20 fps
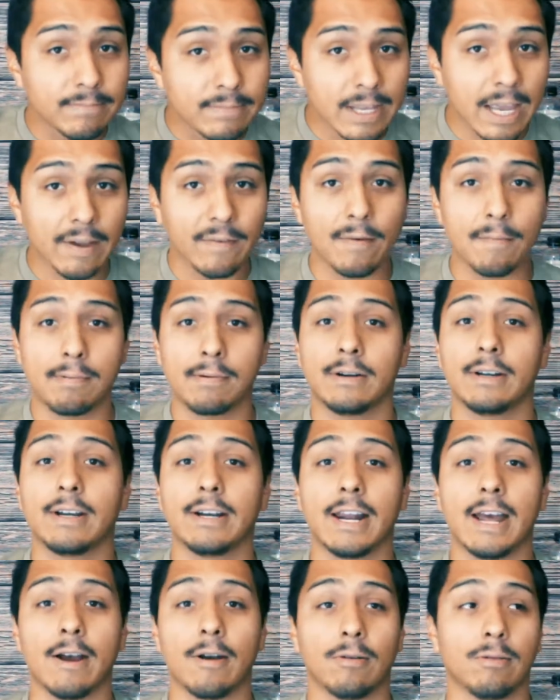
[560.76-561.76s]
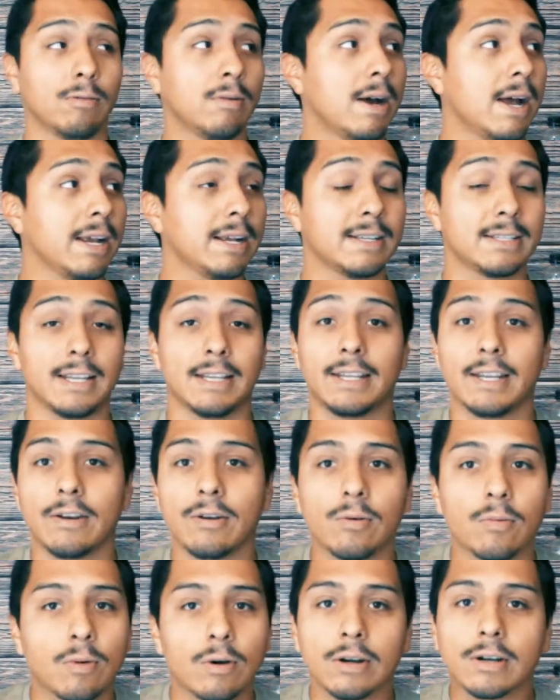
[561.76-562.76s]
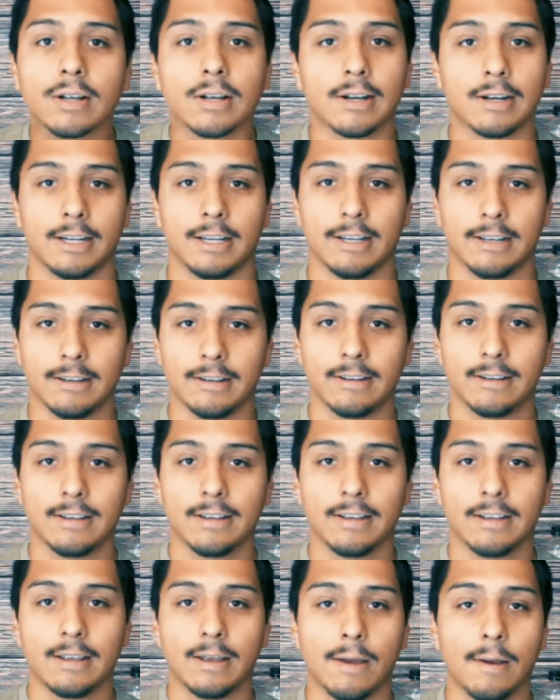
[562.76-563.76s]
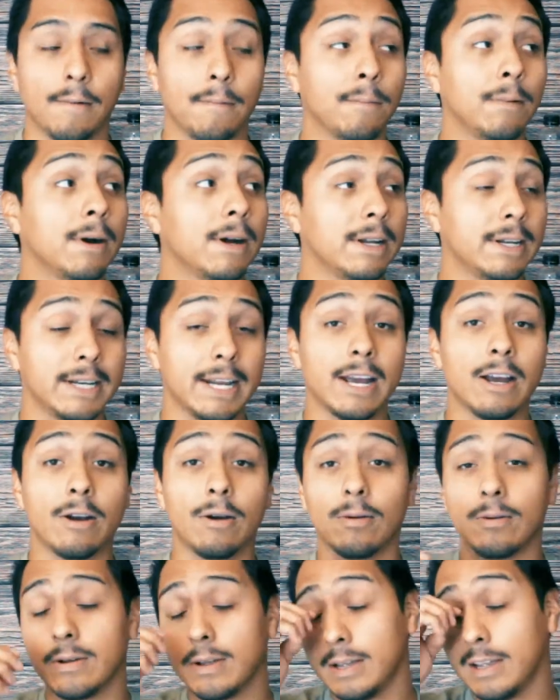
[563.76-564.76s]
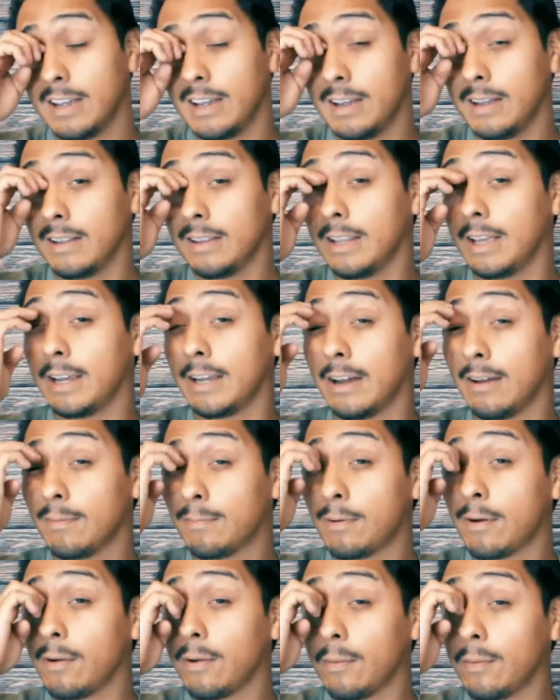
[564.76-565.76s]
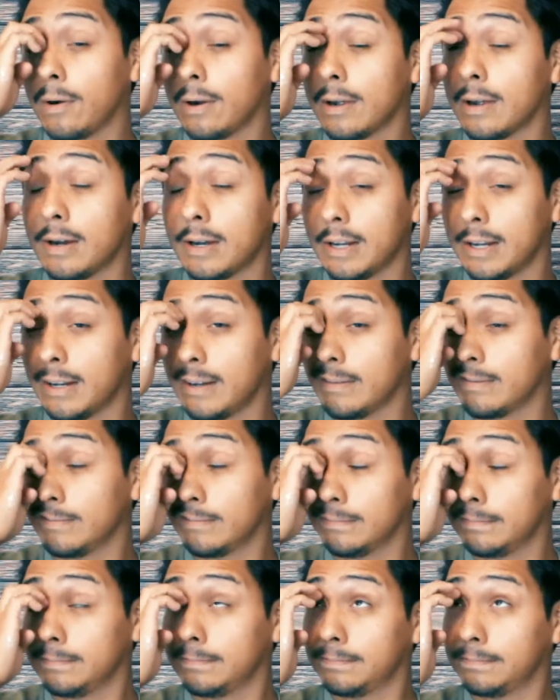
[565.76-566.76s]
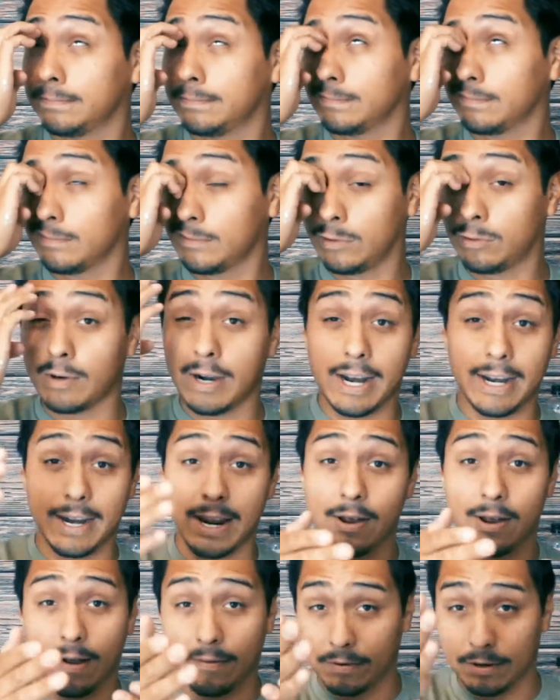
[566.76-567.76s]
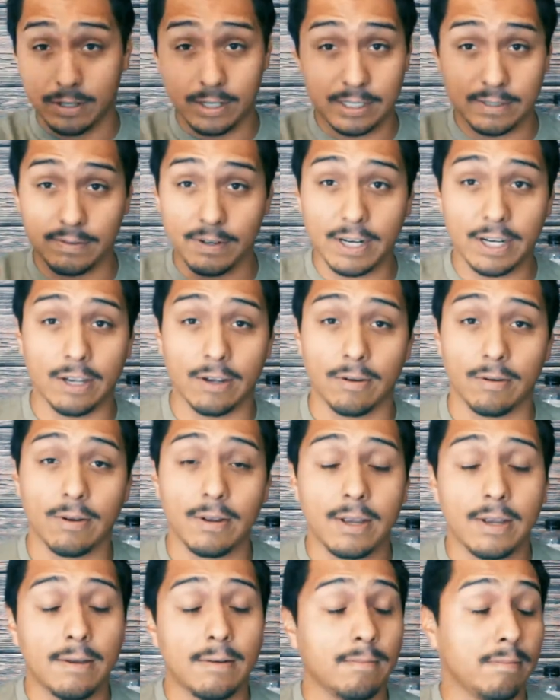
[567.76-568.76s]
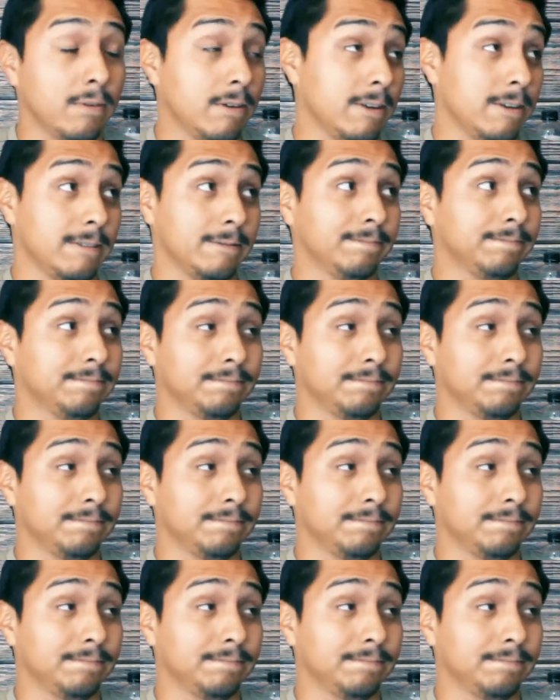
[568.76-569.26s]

Haven't put it out. Why? Because I didn't work on it. But now, like, I'll probably work on it right now after this video. But